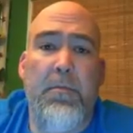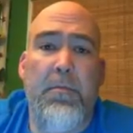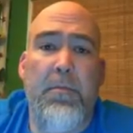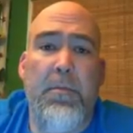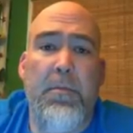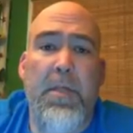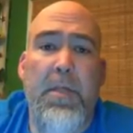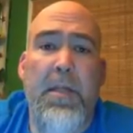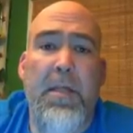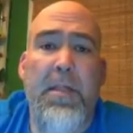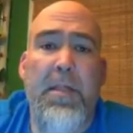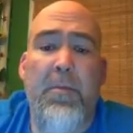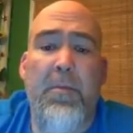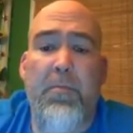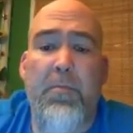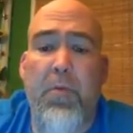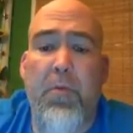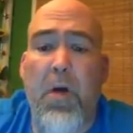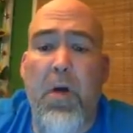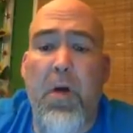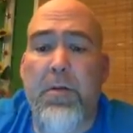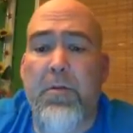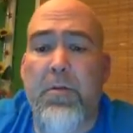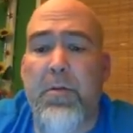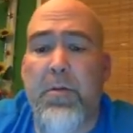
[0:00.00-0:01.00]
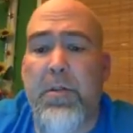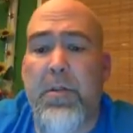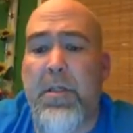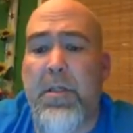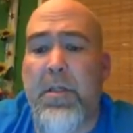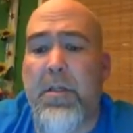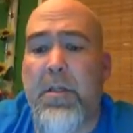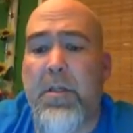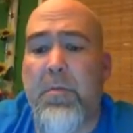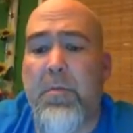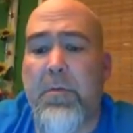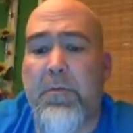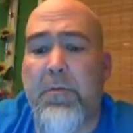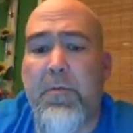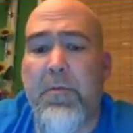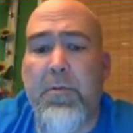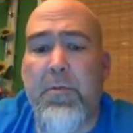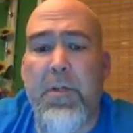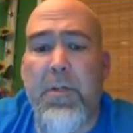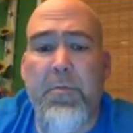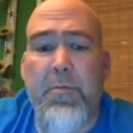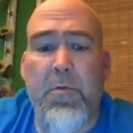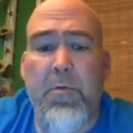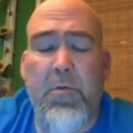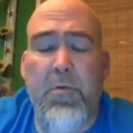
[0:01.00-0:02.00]
take that proctored assessment for
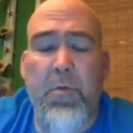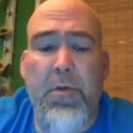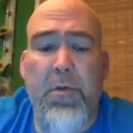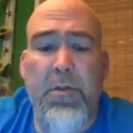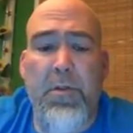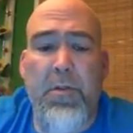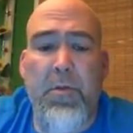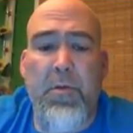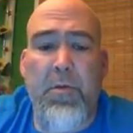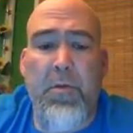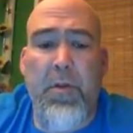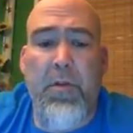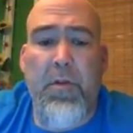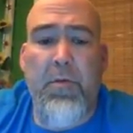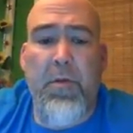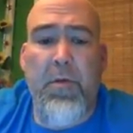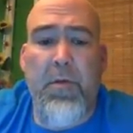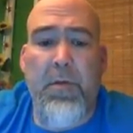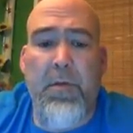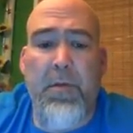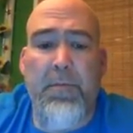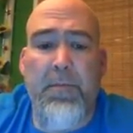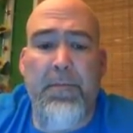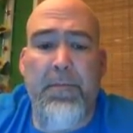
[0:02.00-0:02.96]
chapters 1, 2, and 3.